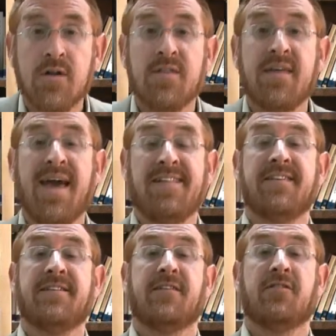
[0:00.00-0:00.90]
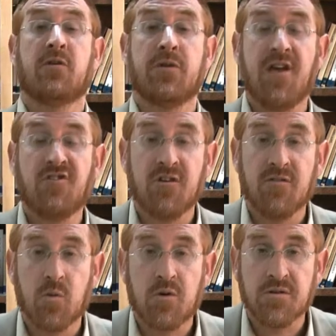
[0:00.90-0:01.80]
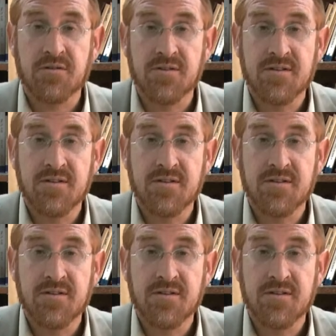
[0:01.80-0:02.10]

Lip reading: the essence of the creation of the world.